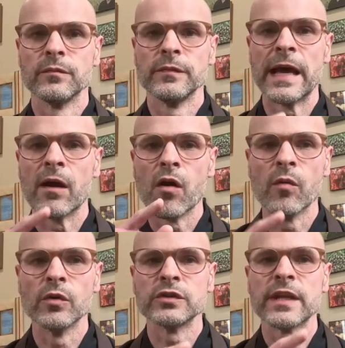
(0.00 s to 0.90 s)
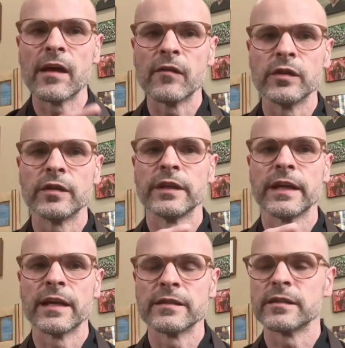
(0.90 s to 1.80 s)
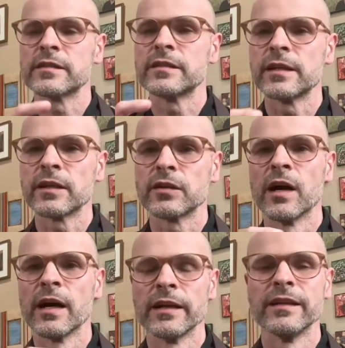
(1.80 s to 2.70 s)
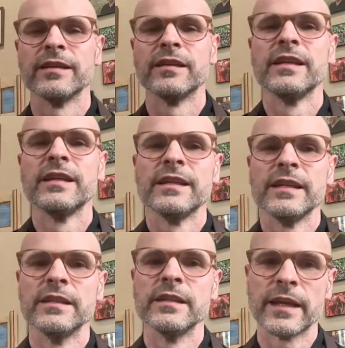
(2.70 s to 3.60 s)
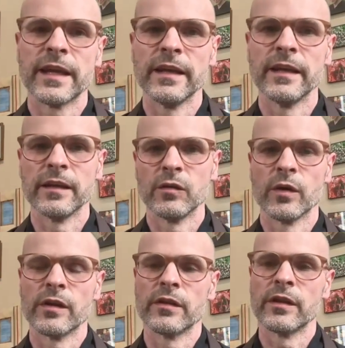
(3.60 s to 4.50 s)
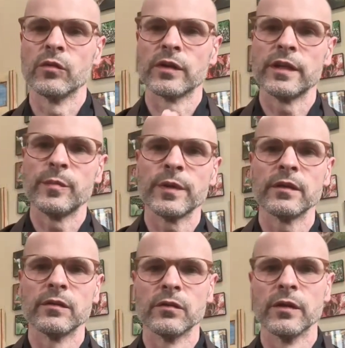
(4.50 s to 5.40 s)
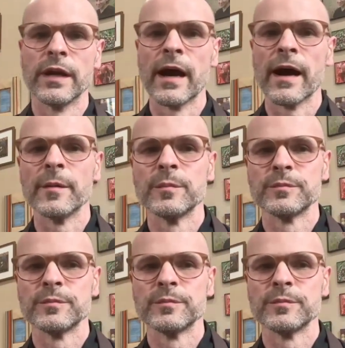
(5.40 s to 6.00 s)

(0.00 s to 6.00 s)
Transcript: now almost everything has a sticker on it indicating whether they will keep it or not.